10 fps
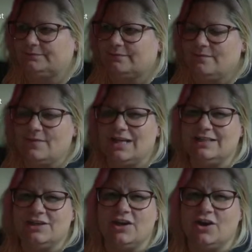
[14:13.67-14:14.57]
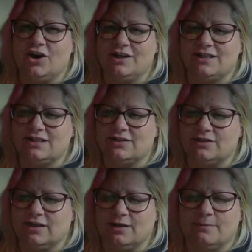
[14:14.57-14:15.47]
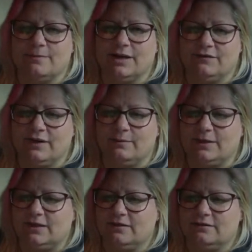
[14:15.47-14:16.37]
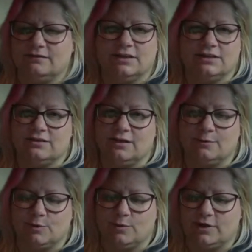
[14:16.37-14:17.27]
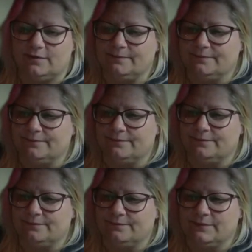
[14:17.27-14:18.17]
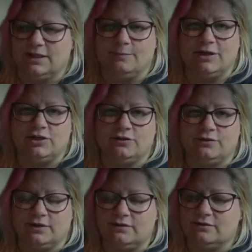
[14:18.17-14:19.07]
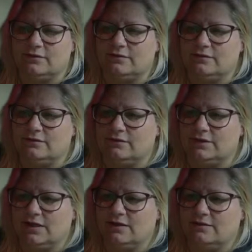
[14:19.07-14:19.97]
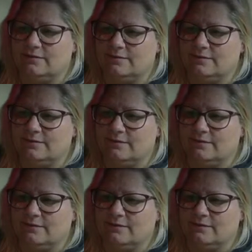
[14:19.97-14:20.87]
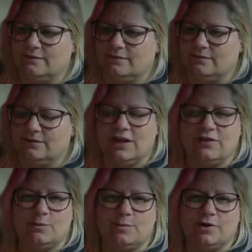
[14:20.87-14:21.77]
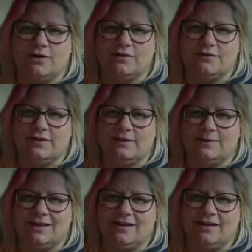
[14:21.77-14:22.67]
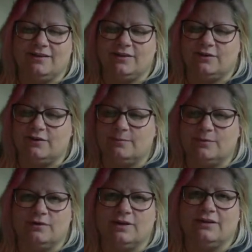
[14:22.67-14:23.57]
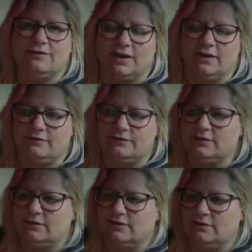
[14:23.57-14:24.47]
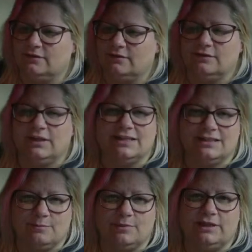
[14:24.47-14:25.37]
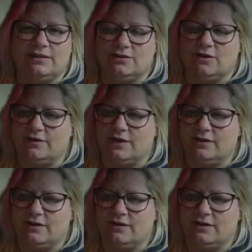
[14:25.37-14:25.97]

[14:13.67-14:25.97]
It's not a hard decision. Like, my family is number one. My children. Yeah. The other part of the family, yeah, they're number like 5. Like siblings and all that.